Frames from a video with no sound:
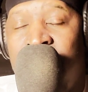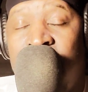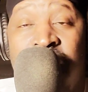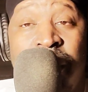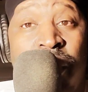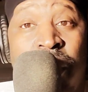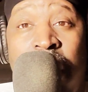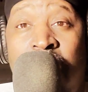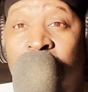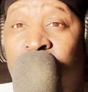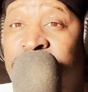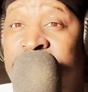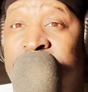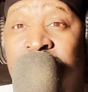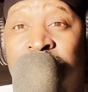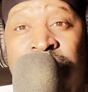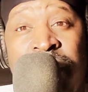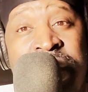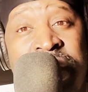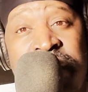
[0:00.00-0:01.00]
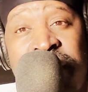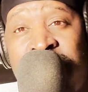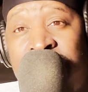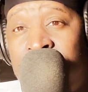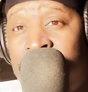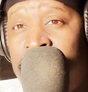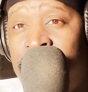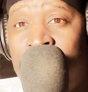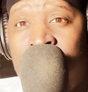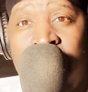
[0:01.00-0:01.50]
You already
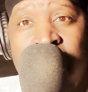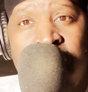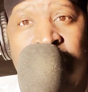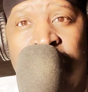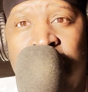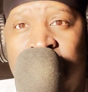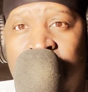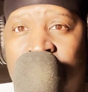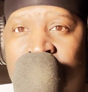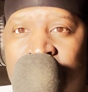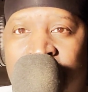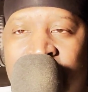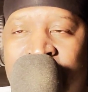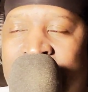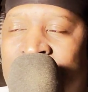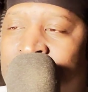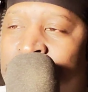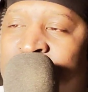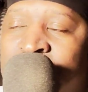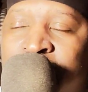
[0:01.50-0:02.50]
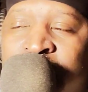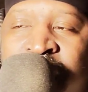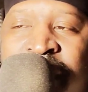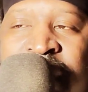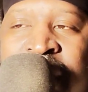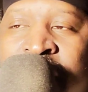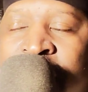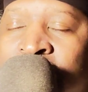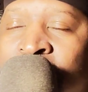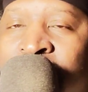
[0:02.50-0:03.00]
rich. A lot of people
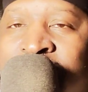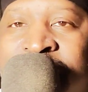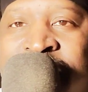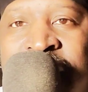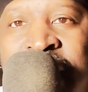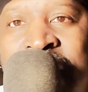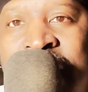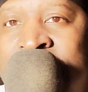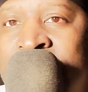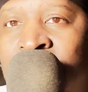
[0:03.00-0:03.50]
just don't see it.